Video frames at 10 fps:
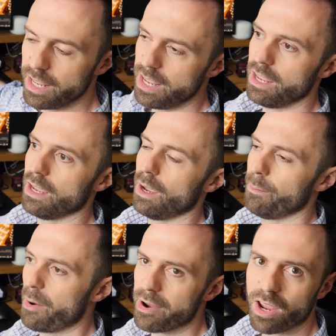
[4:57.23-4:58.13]
the
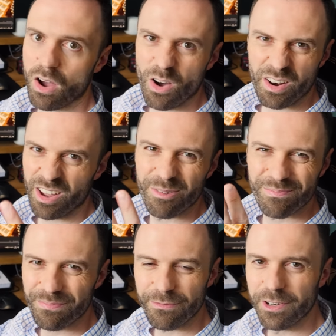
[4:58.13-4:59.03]
Americana
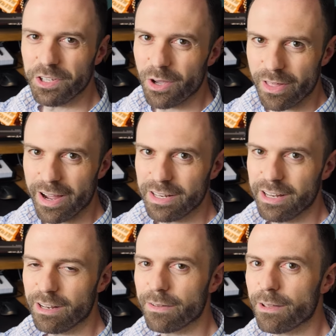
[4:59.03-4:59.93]
video that I
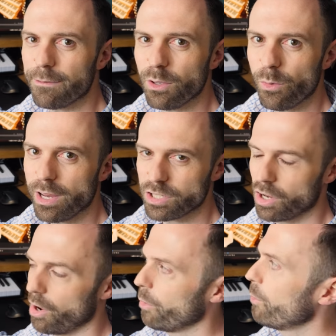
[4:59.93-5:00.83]
did few weeks ago.